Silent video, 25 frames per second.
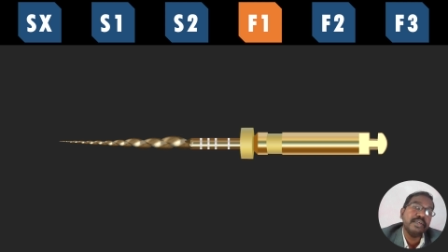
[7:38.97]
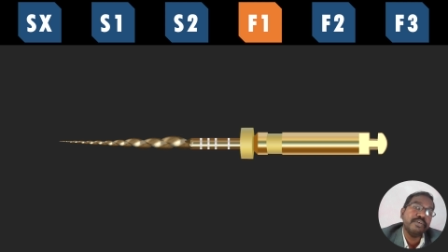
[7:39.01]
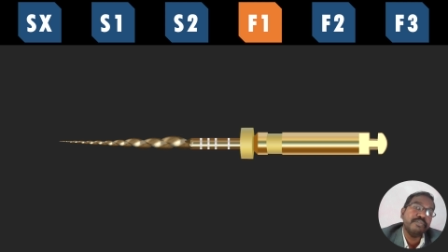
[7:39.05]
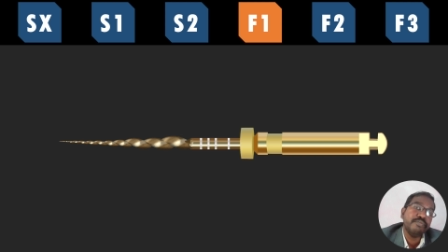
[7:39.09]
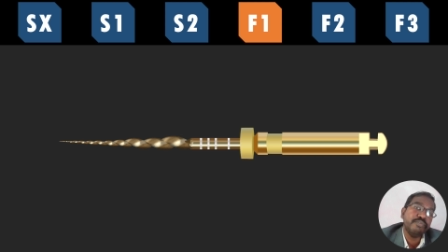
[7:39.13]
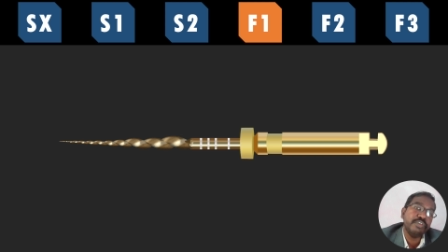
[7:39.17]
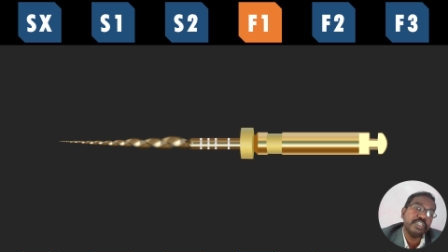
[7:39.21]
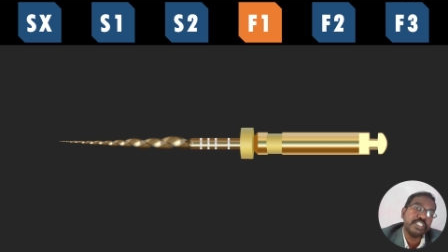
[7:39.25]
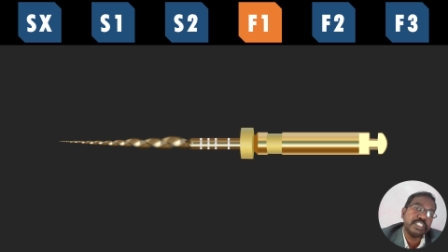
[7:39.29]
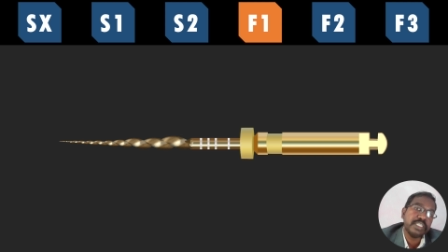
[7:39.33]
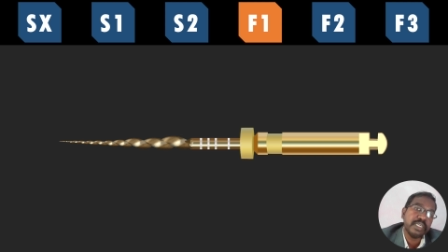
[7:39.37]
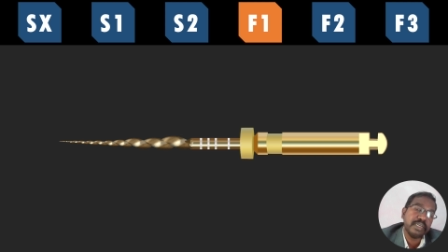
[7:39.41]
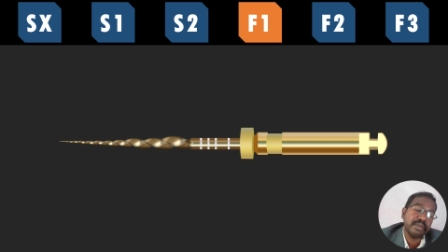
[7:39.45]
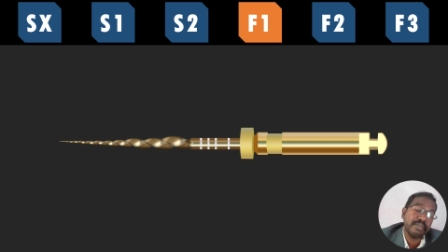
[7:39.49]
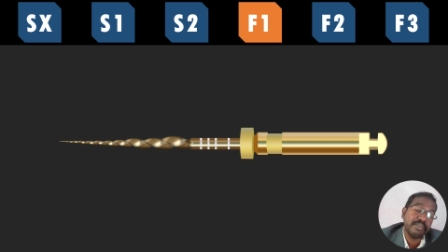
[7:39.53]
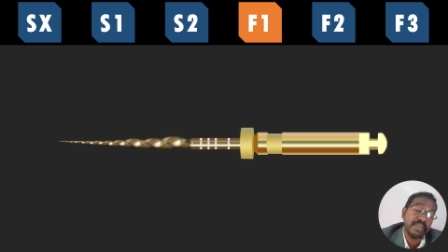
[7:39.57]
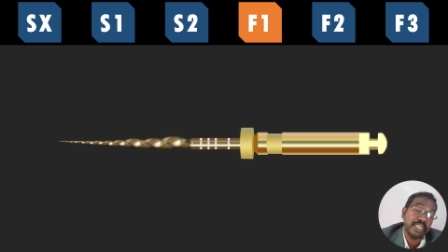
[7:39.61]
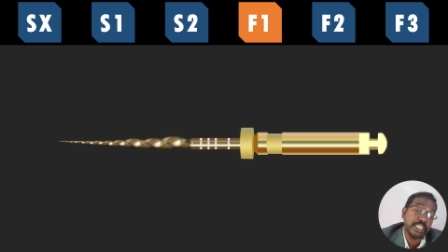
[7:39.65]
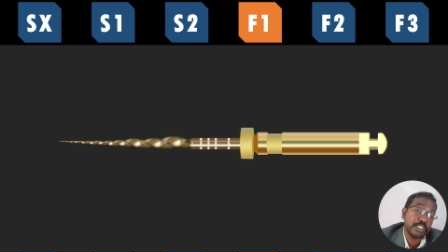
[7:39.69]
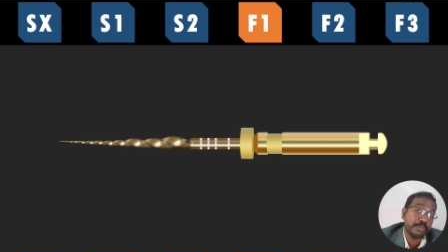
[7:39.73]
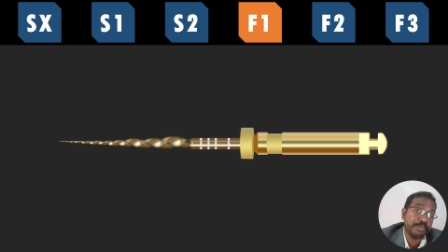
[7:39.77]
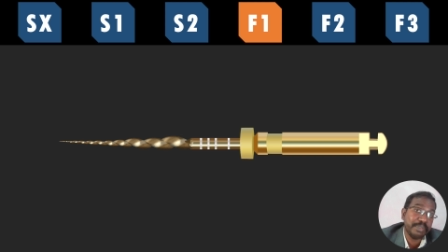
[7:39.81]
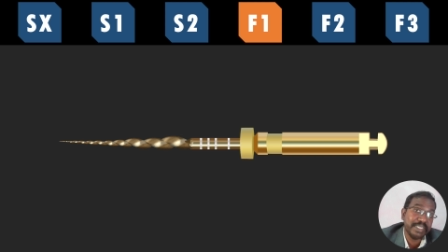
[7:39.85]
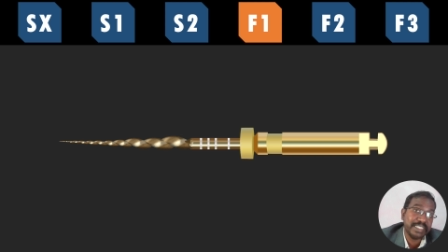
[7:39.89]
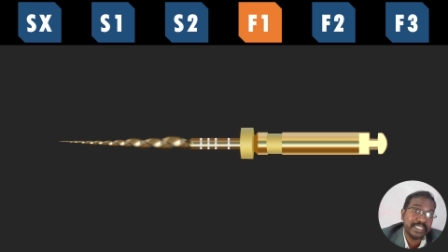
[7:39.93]
which are
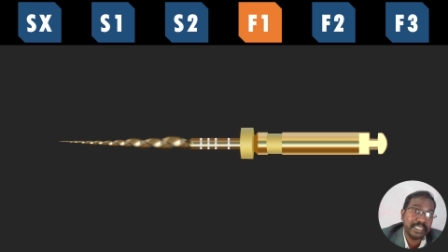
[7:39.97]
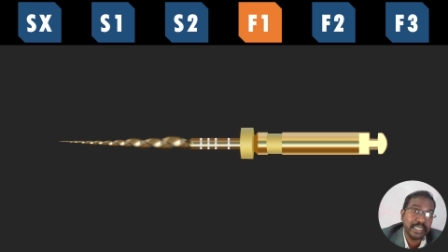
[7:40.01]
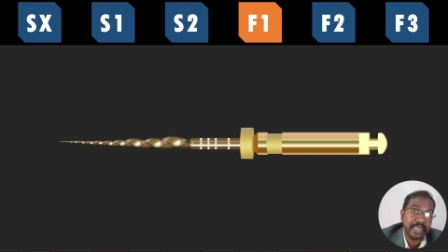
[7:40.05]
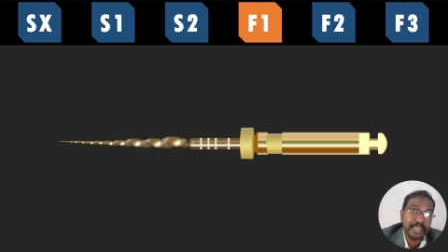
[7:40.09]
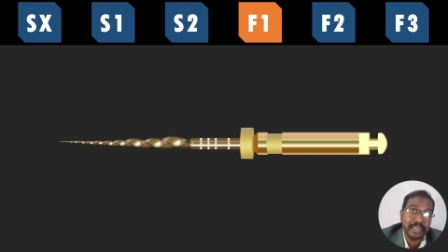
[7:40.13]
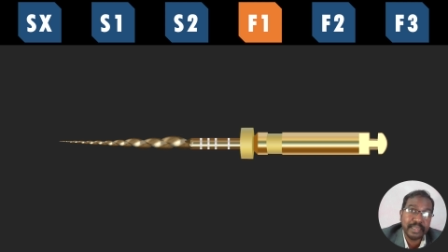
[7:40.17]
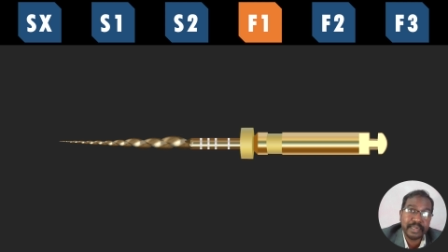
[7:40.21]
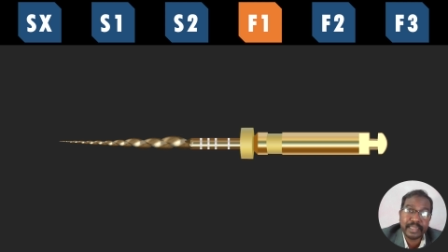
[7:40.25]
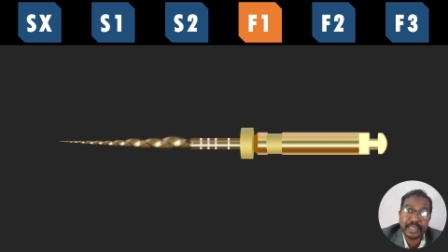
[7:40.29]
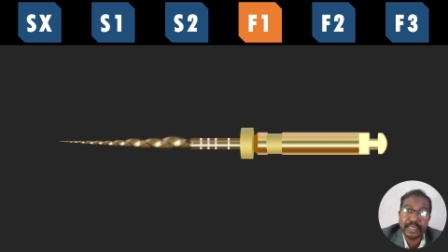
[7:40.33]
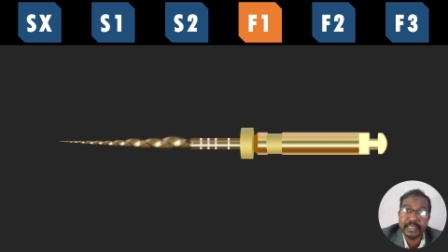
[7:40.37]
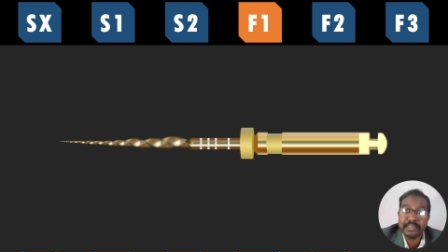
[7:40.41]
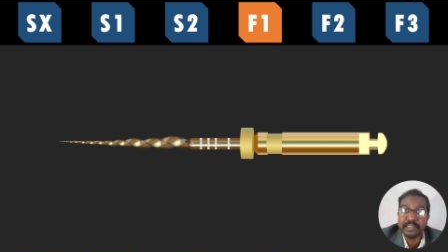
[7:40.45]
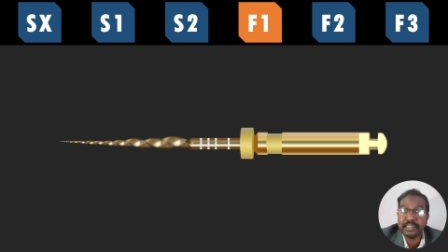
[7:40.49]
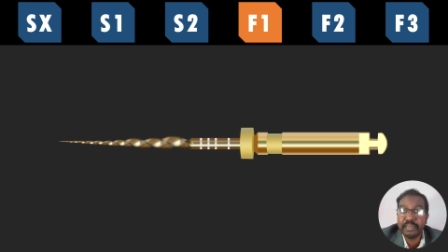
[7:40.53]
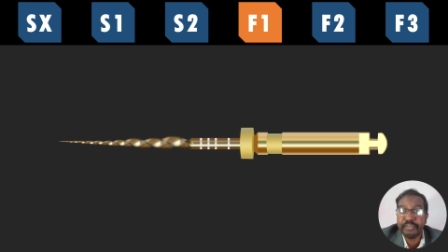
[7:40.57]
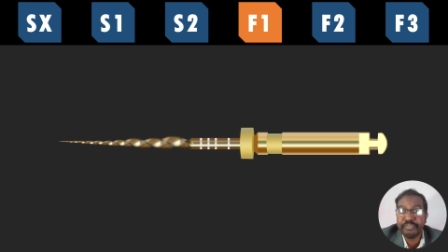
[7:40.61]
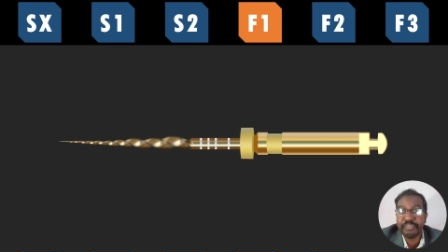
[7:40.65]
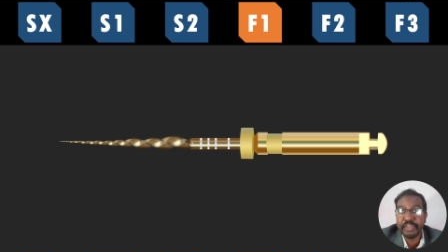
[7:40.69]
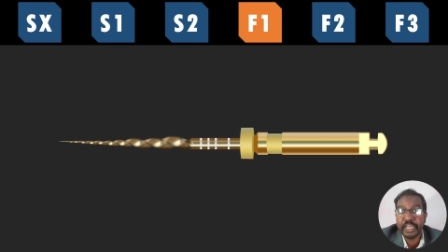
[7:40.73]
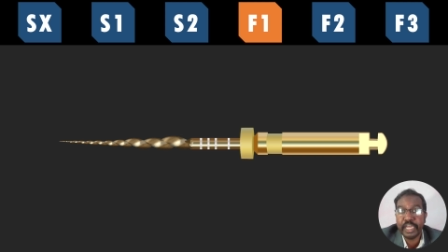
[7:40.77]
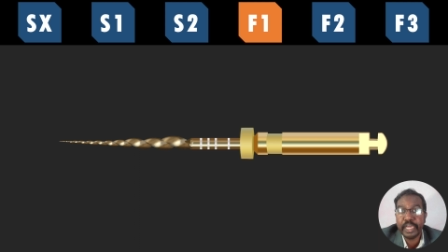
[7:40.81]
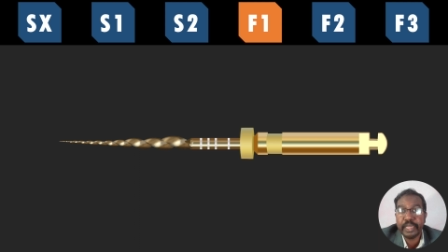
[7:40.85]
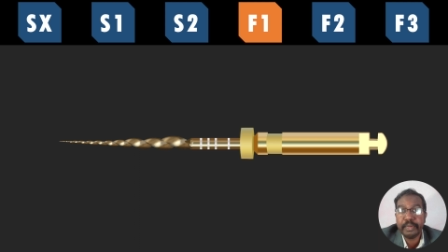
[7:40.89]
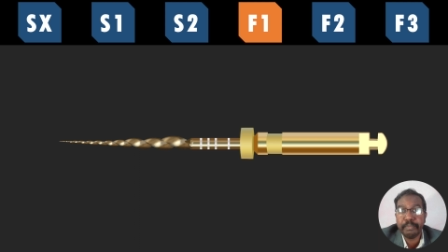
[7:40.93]
especially in case
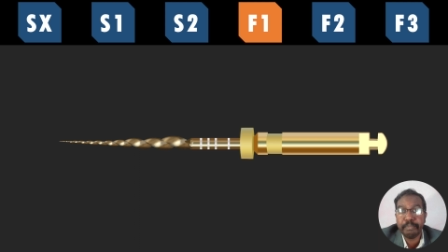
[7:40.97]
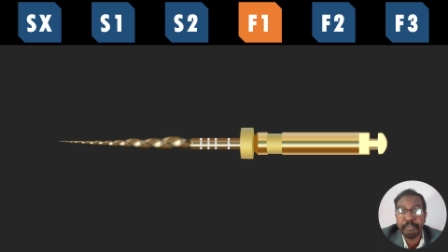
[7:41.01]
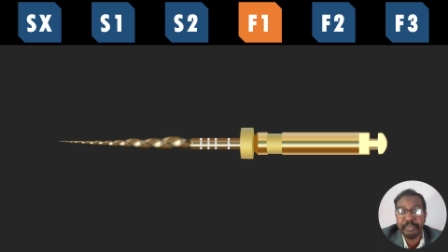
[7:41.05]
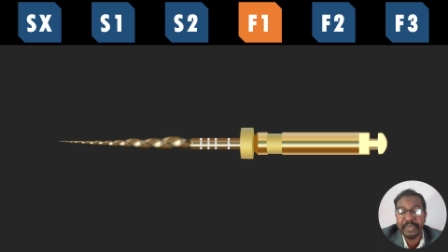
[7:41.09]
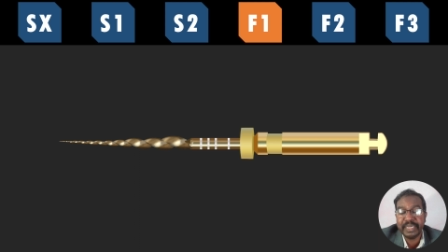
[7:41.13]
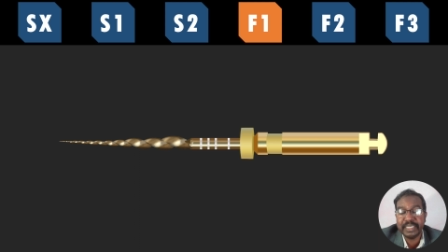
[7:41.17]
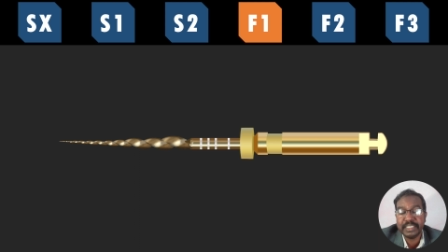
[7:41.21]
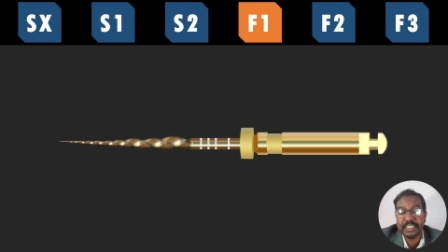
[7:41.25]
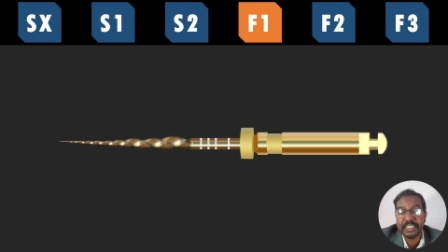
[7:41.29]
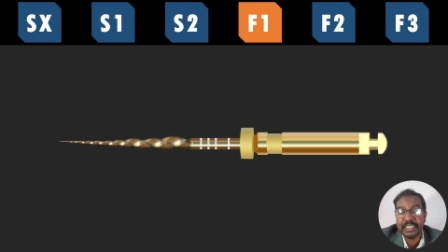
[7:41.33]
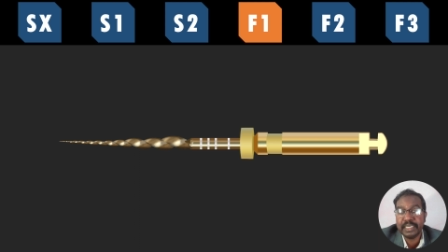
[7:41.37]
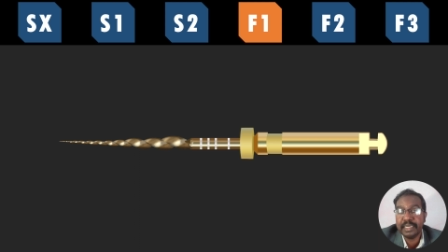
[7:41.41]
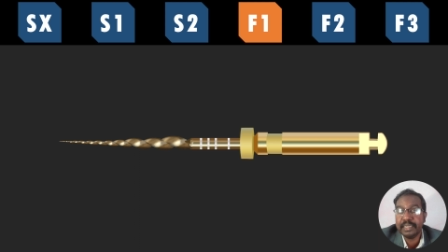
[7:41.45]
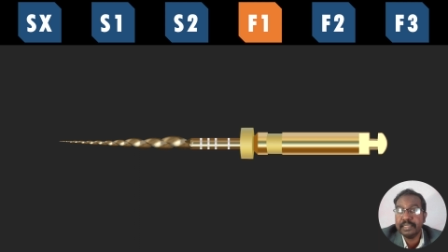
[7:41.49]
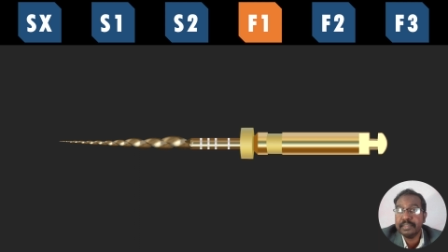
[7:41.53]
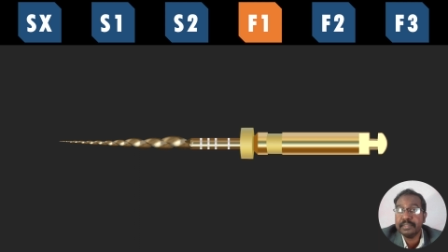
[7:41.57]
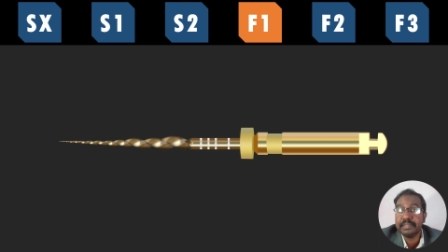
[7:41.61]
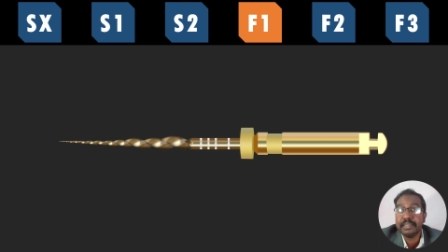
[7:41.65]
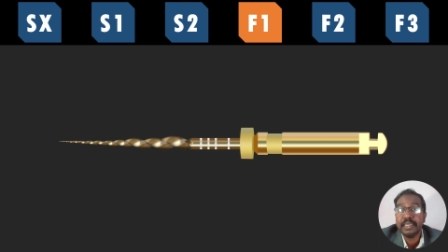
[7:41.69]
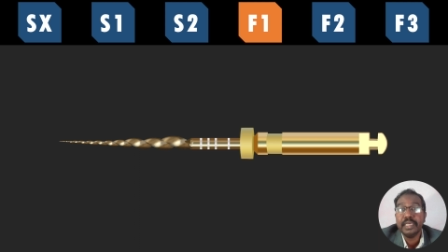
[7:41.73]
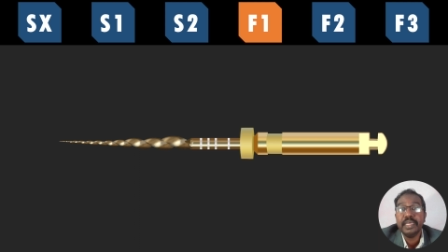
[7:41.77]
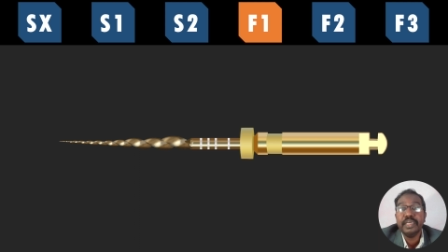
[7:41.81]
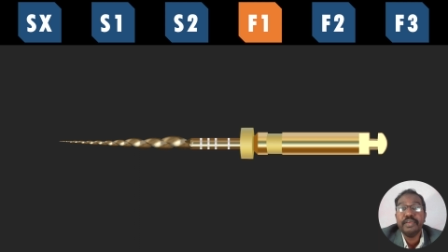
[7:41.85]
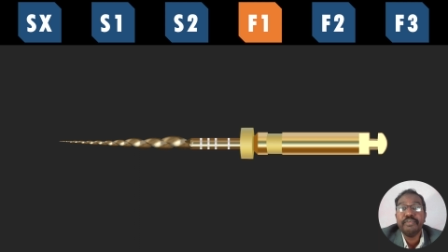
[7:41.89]
of young patients